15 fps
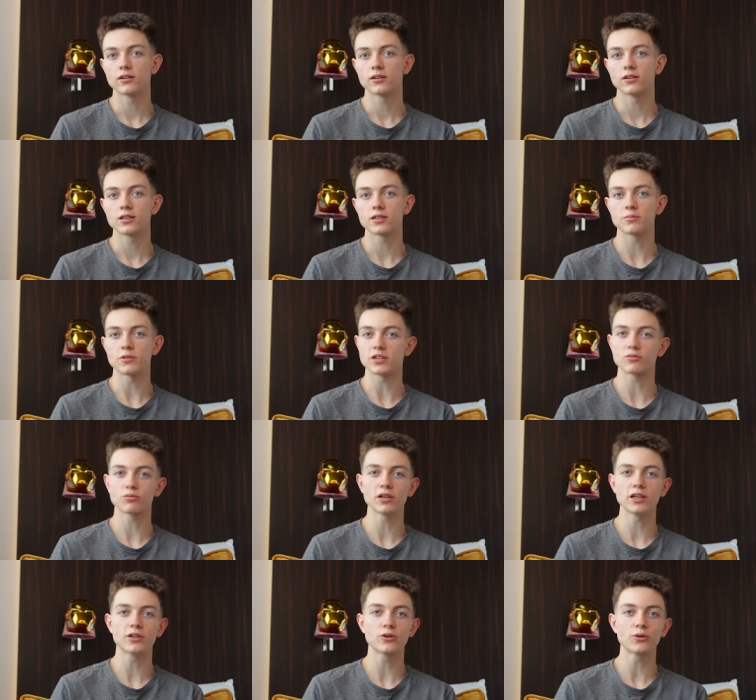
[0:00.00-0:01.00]
It's, it's
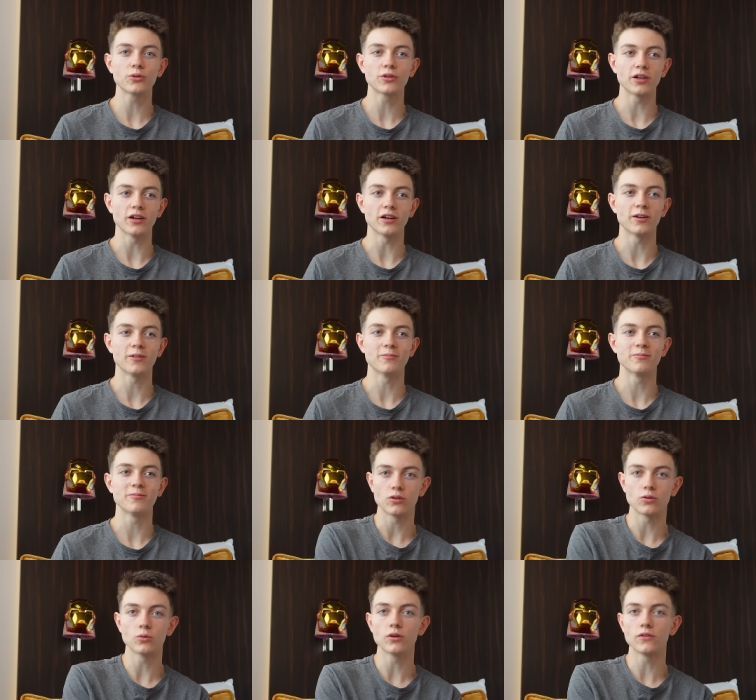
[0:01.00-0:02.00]
really cool that um,
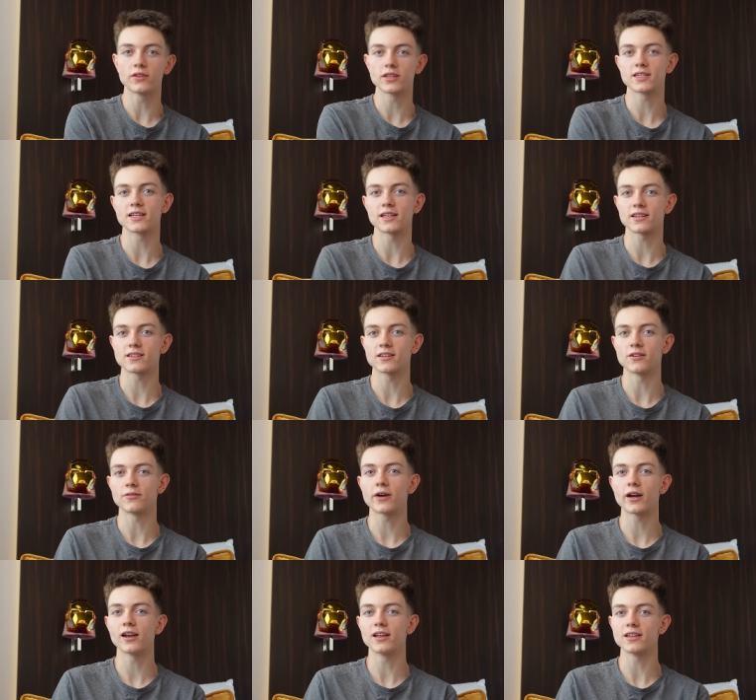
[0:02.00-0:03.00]
all of the six uh,
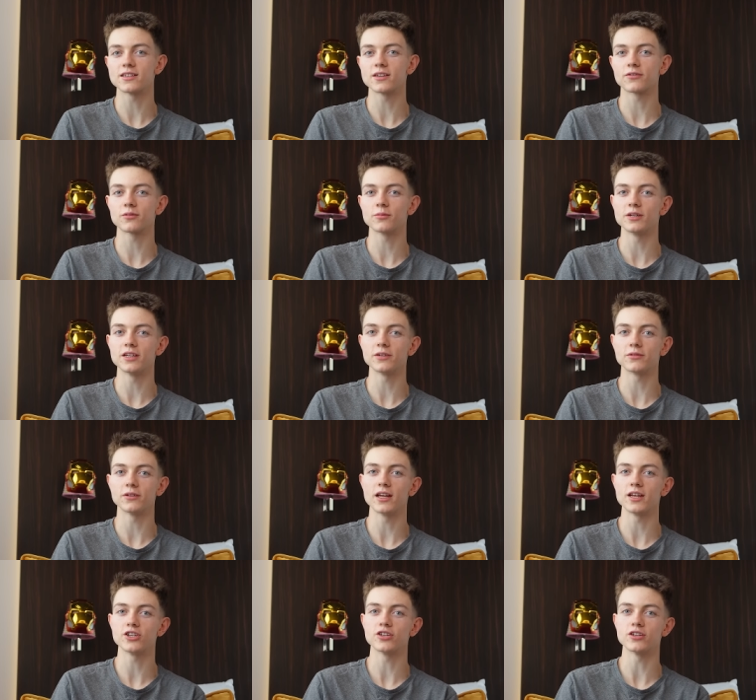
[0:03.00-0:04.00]
finalists are from a different
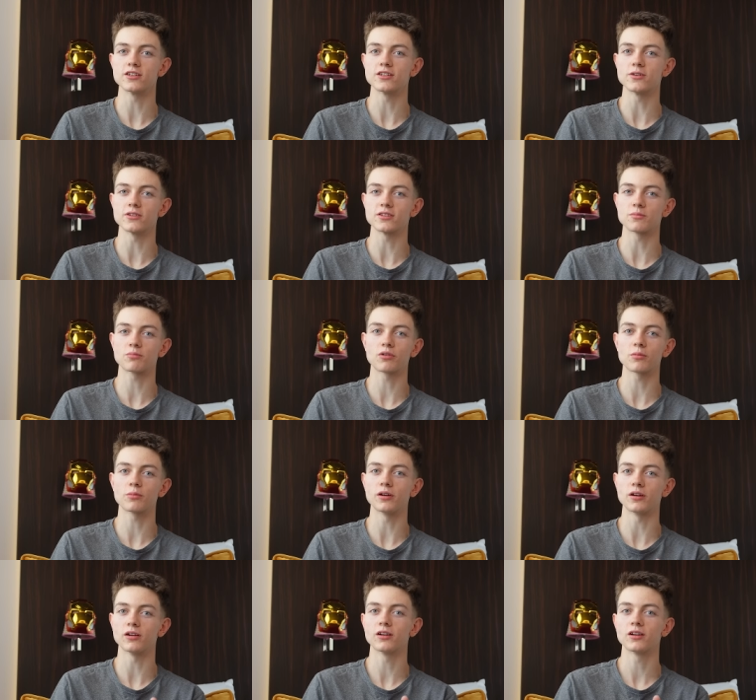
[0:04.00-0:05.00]
nation, so it's a
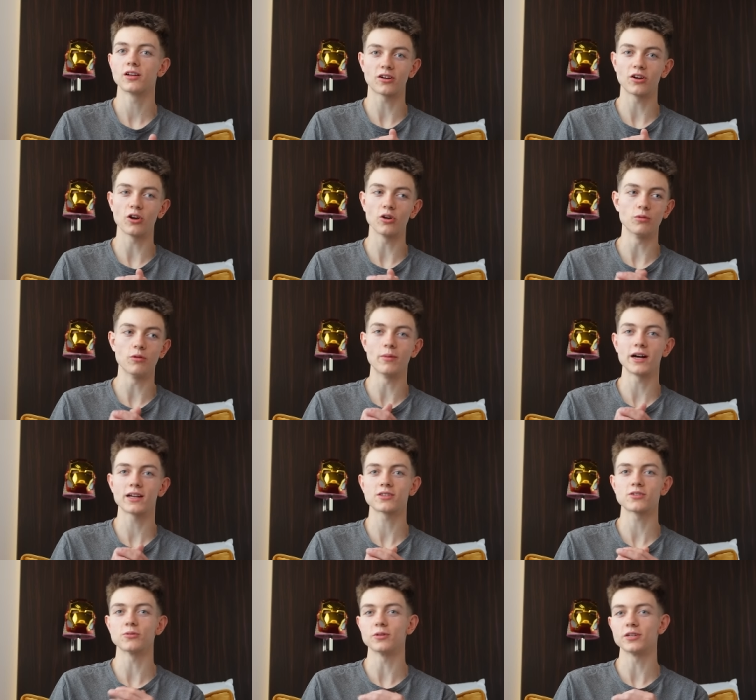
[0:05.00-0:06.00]
proper global
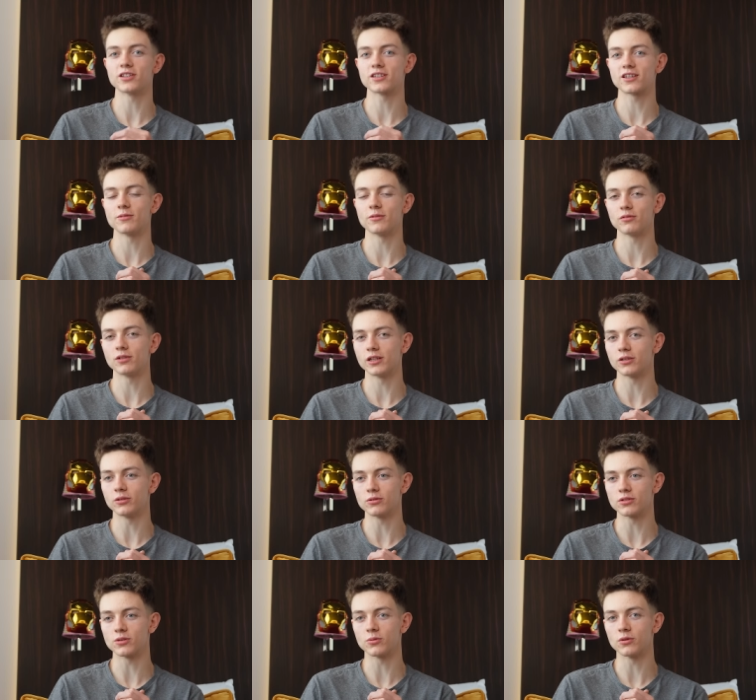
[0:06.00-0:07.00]
battle, which is going to be really
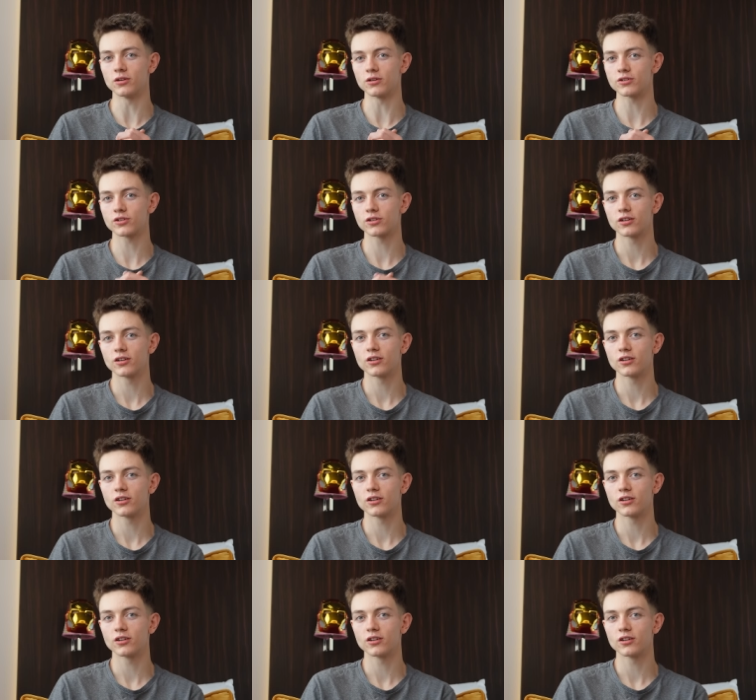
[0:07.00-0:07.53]
cool to watch.